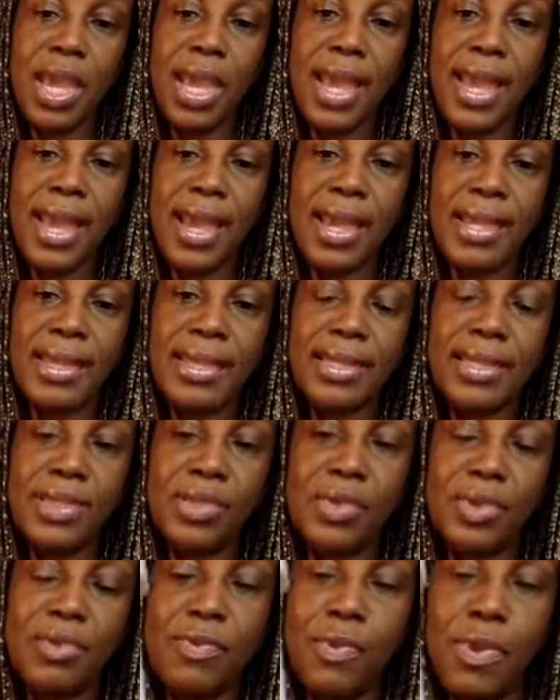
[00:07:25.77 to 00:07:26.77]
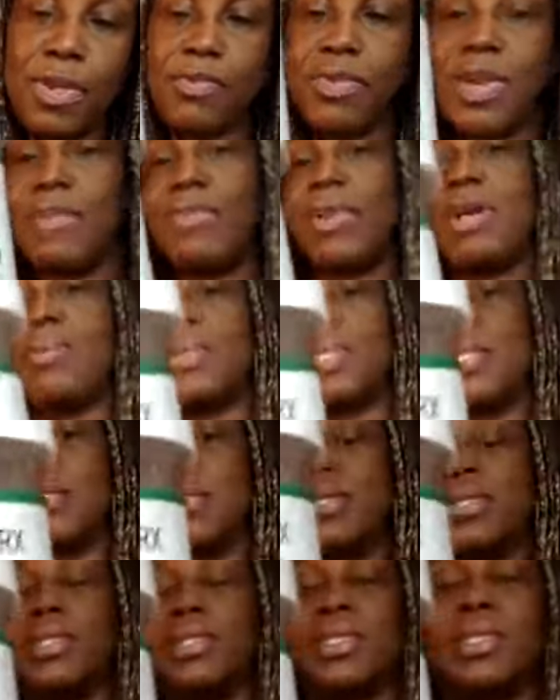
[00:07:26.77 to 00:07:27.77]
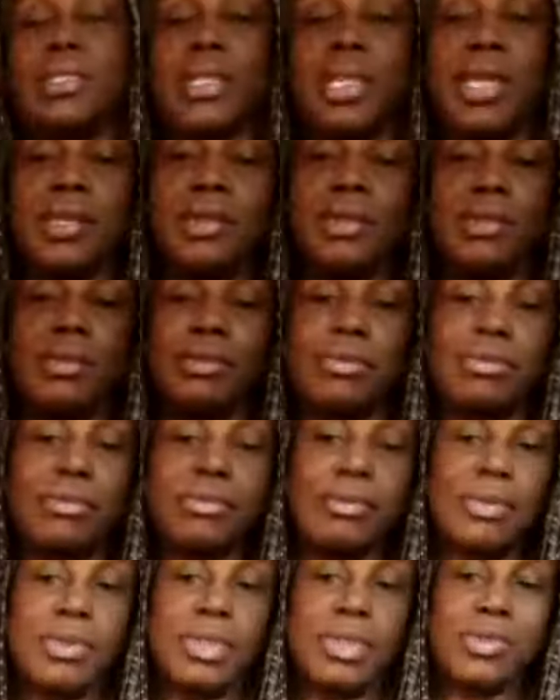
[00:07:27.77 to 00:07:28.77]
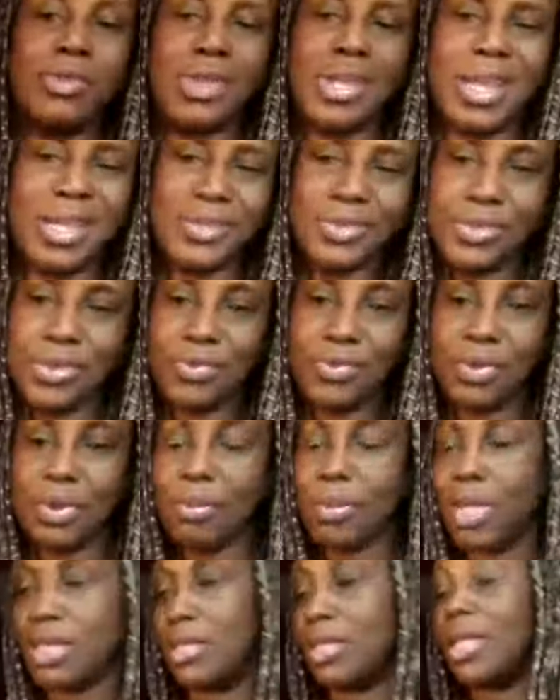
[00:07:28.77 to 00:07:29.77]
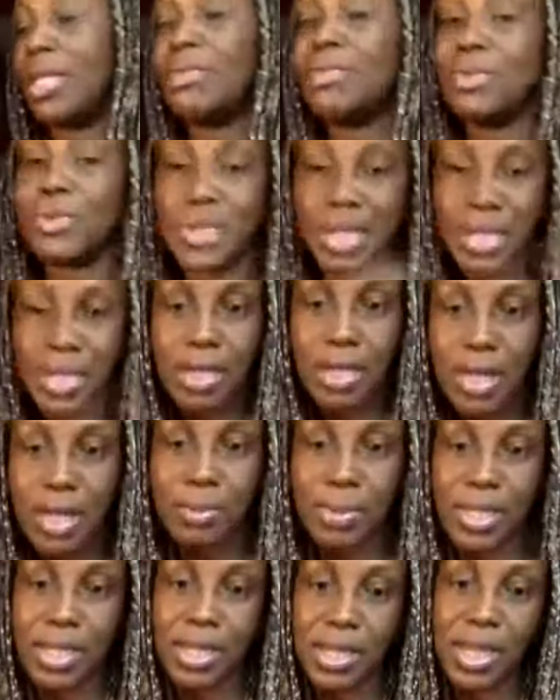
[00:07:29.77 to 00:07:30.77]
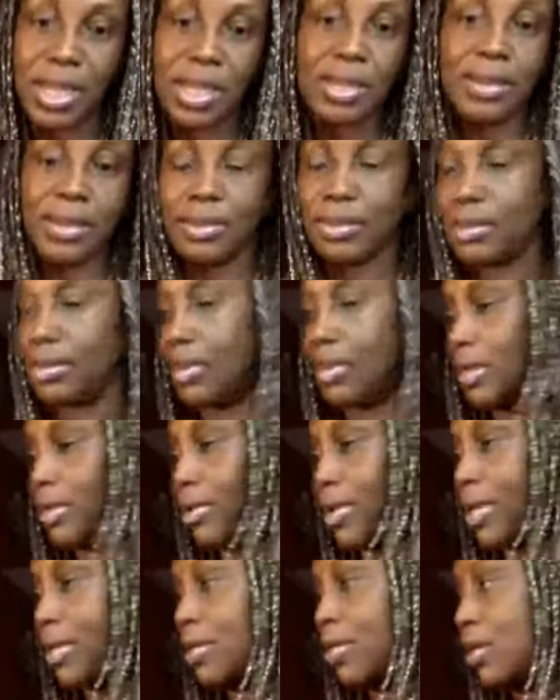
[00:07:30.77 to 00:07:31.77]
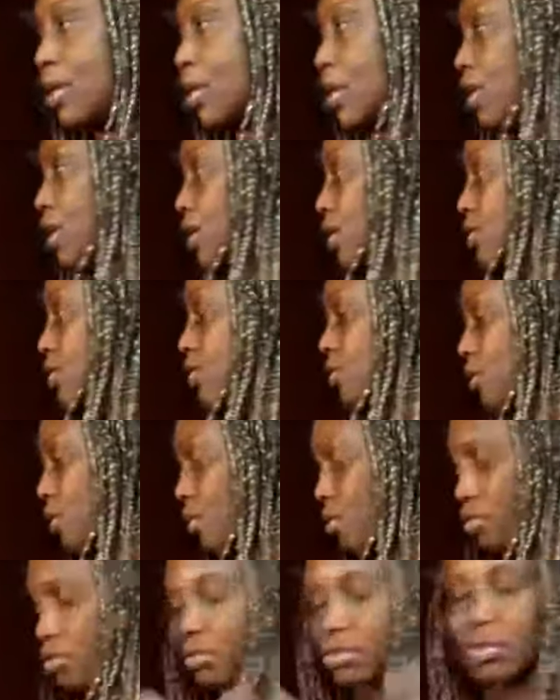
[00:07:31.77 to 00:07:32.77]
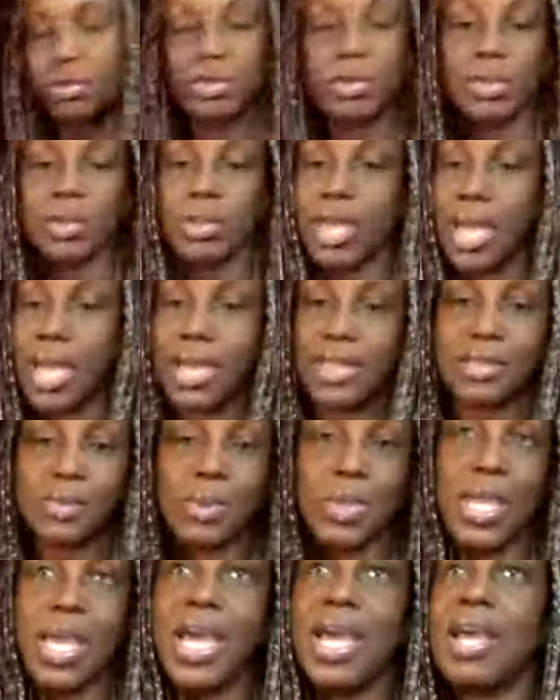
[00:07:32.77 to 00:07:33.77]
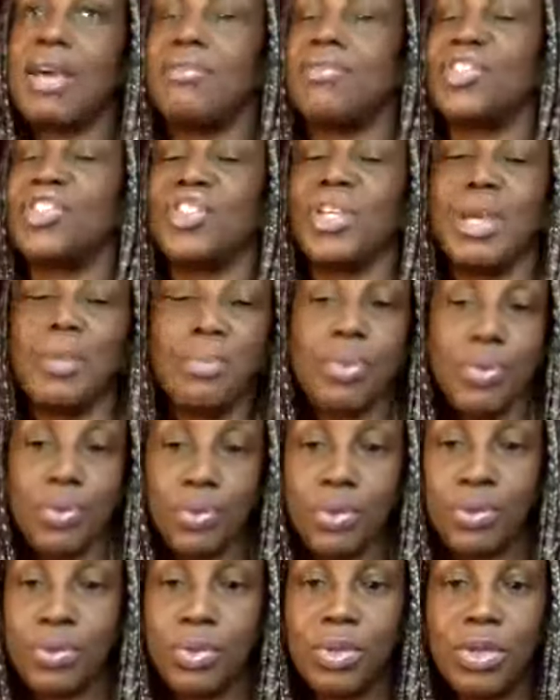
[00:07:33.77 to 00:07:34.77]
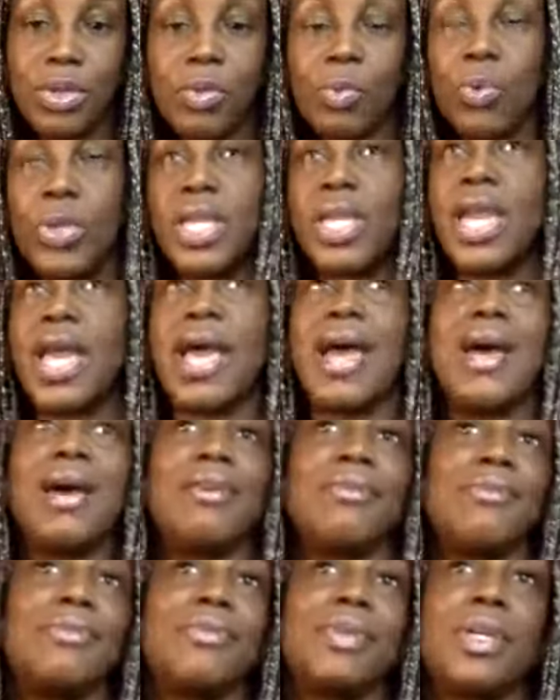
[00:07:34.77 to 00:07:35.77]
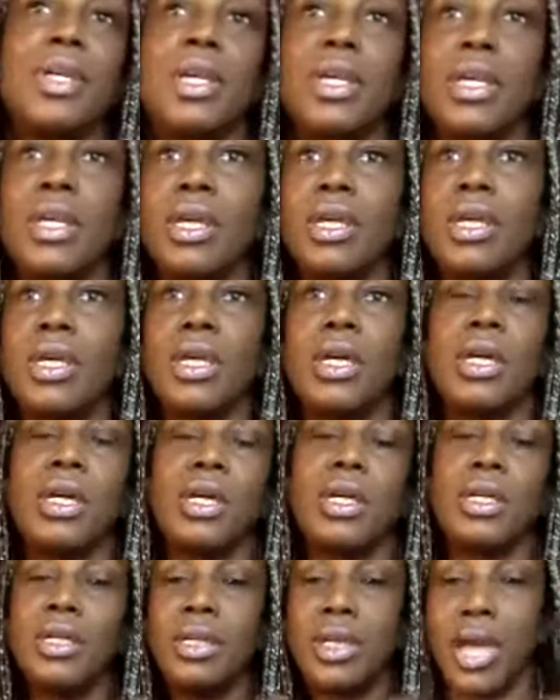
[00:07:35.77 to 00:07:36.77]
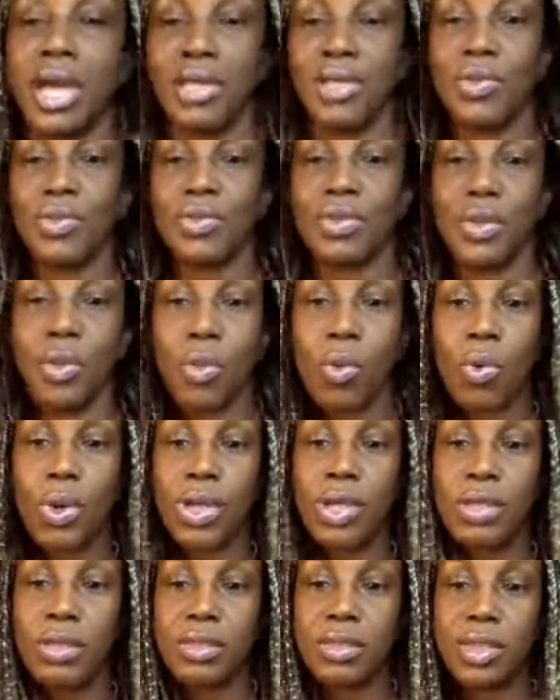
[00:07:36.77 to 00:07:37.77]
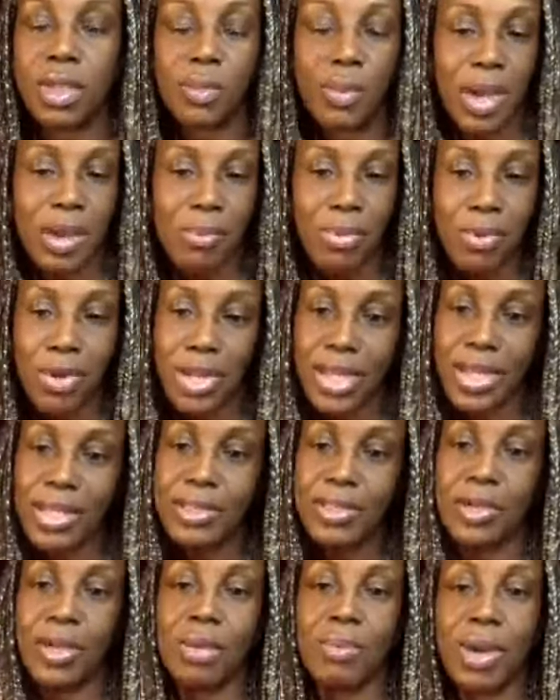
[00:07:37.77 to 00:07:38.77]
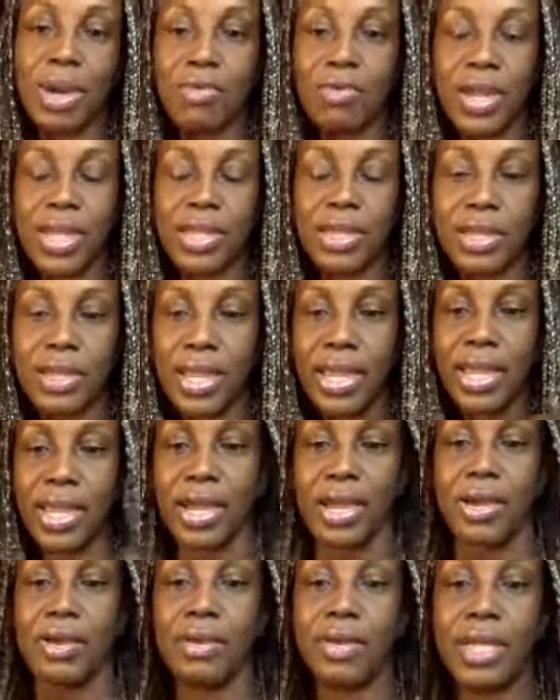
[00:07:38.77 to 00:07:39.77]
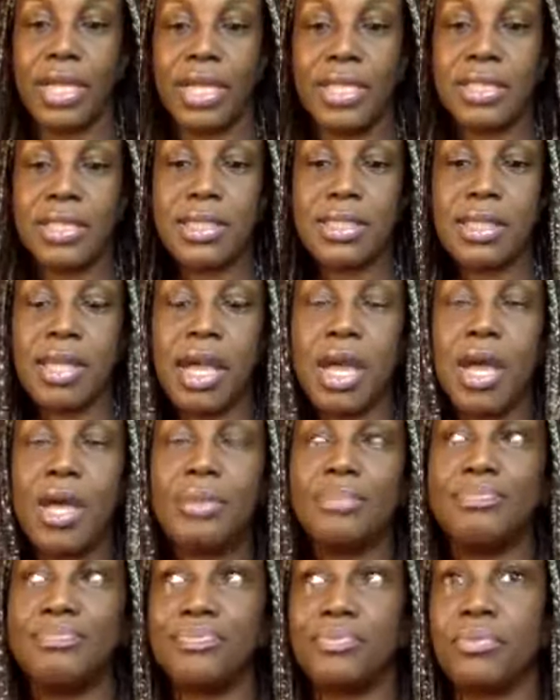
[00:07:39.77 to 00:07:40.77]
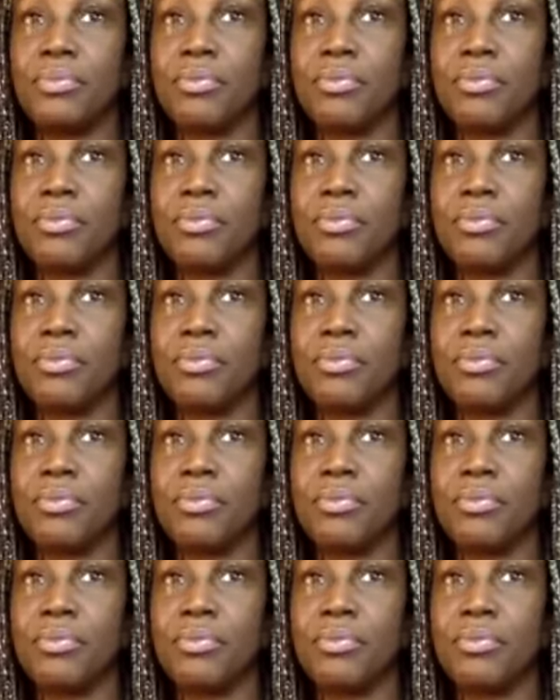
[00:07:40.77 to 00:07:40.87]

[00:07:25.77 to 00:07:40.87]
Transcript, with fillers: and you have 45 gummies in this container. This will last you over a month if you take a gummy a day. All right. So, guys, we have shampoo. We have, oh, I use the oils on my braids and on my regular hair. It's um,